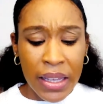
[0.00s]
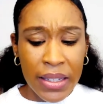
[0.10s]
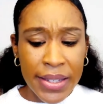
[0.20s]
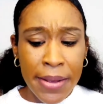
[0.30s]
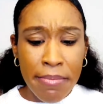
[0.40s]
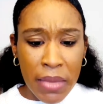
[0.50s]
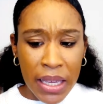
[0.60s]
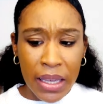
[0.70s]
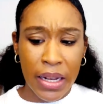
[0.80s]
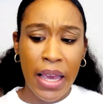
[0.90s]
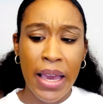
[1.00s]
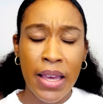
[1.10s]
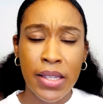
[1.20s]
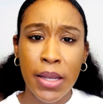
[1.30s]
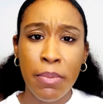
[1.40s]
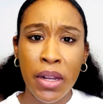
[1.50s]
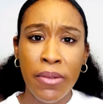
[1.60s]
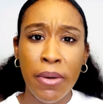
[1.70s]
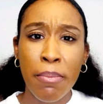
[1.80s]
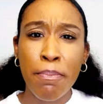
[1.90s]
to me it has a bit
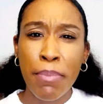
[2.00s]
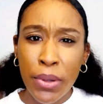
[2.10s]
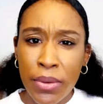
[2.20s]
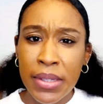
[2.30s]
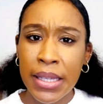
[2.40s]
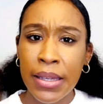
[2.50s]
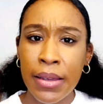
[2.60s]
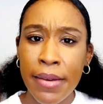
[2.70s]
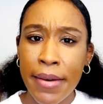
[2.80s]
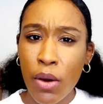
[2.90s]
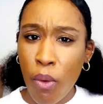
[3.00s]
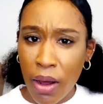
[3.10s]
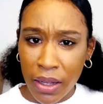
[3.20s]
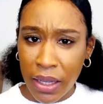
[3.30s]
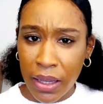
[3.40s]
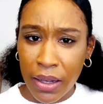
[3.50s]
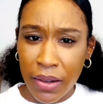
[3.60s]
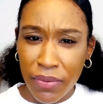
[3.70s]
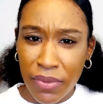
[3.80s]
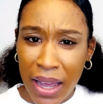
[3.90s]
of a boozy quality.
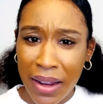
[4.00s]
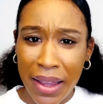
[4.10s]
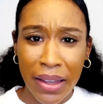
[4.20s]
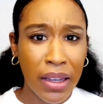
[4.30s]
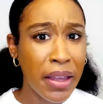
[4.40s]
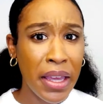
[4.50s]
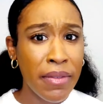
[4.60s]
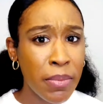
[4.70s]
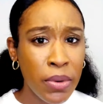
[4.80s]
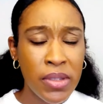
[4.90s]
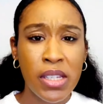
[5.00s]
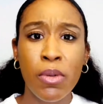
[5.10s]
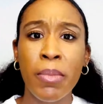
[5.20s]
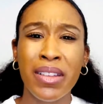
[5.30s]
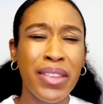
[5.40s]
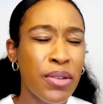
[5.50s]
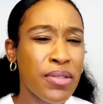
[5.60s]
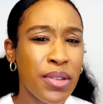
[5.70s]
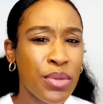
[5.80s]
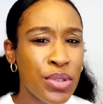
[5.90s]
Not like a heavy boozy smell, but
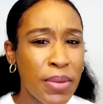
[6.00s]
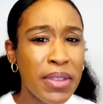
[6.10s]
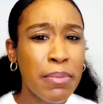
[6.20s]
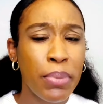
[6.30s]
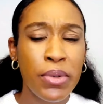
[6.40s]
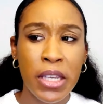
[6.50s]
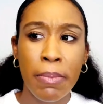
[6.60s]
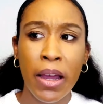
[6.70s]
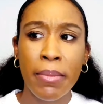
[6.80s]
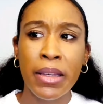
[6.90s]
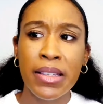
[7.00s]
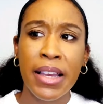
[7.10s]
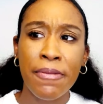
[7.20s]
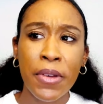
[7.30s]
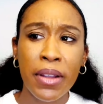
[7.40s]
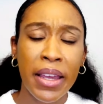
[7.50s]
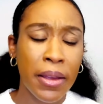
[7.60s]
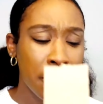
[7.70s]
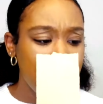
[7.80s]
there's something boozy about it, because I feel like